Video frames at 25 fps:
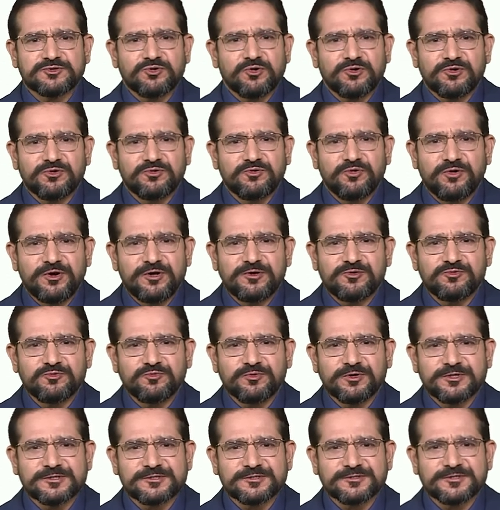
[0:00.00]
not going to
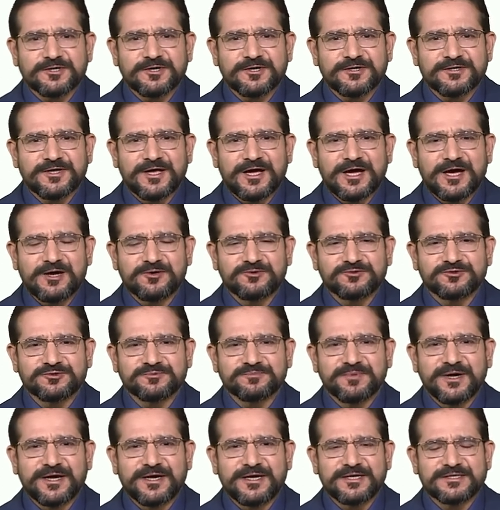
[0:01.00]
construct the house
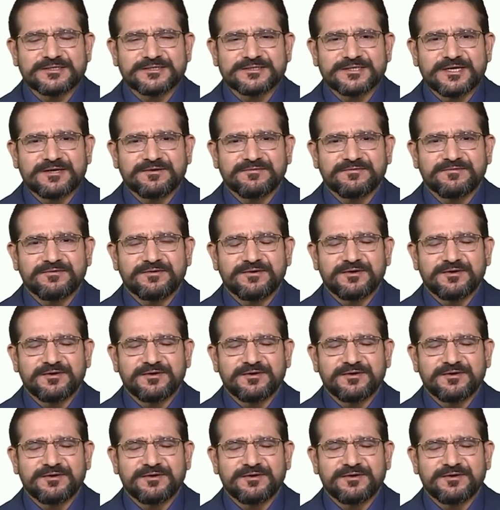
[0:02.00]
by itself.